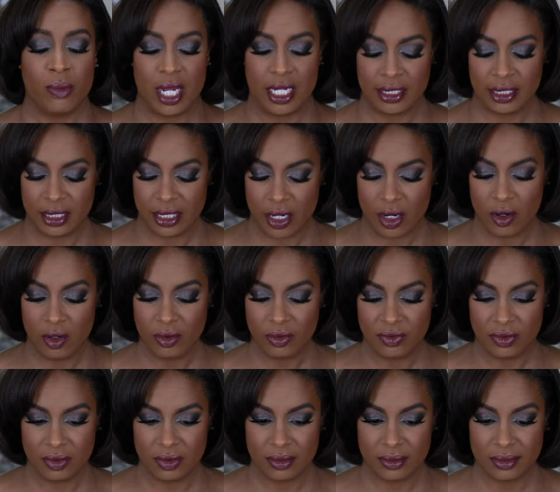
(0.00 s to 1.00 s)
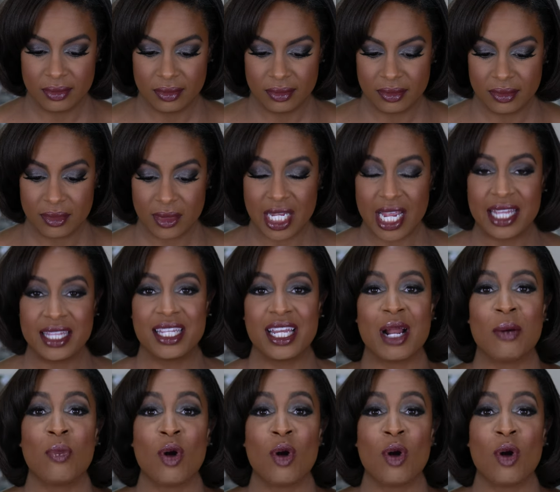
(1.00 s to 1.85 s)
myself and then i